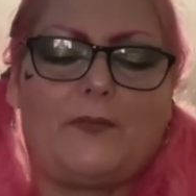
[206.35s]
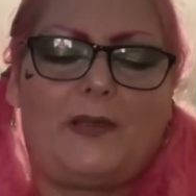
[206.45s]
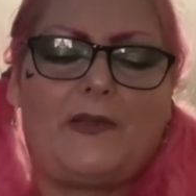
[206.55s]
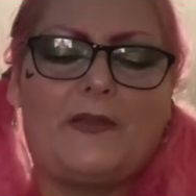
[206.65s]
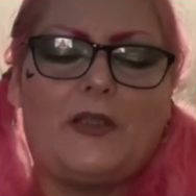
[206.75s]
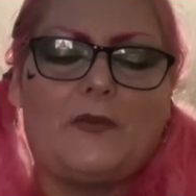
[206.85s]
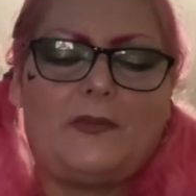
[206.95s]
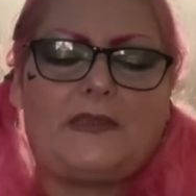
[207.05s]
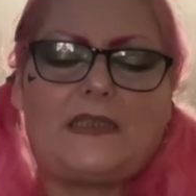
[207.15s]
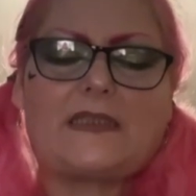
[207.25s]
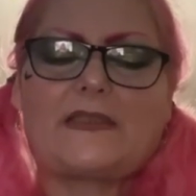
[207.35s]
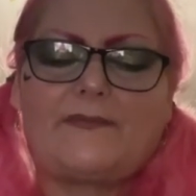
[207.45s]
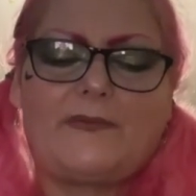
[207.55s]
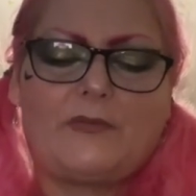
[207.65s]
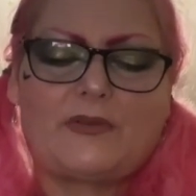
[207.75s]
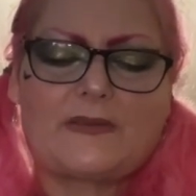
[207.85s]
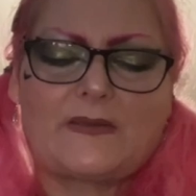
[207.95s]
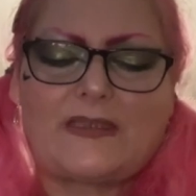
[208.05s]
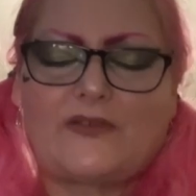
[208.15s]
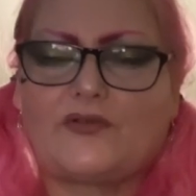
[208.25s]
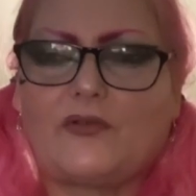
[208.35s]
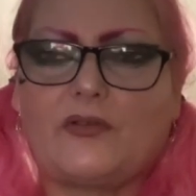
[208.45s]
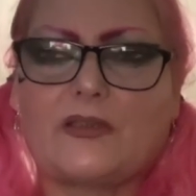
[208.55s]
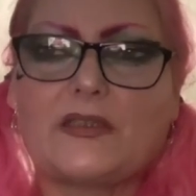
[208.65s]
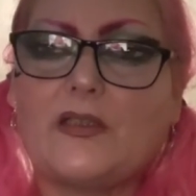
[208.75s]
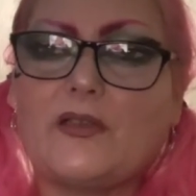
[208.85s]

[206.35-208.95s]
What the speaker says: But we needed something more substantial because